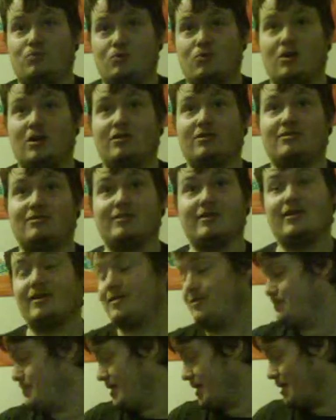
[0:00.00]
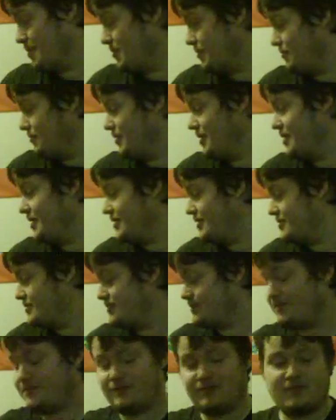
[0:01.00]
wanting to pick up a
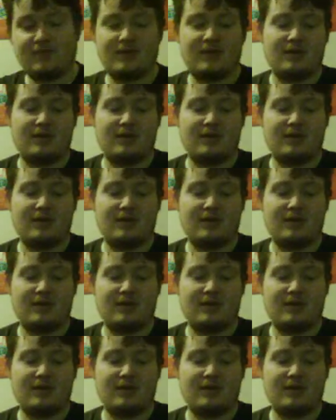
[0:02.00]
3DS.